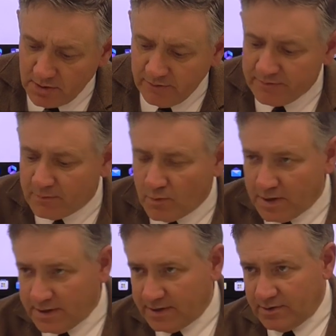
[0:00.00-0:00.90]
going from
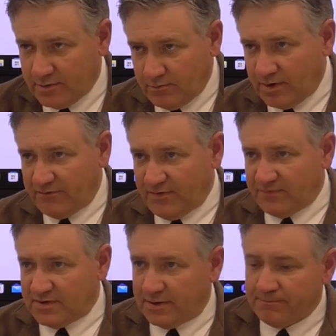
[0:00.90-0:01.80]
100 to
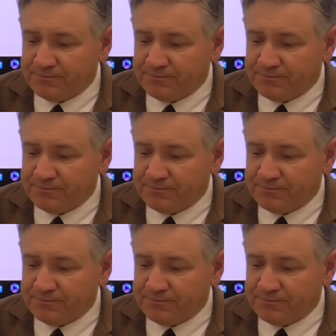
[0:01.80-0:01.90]
150.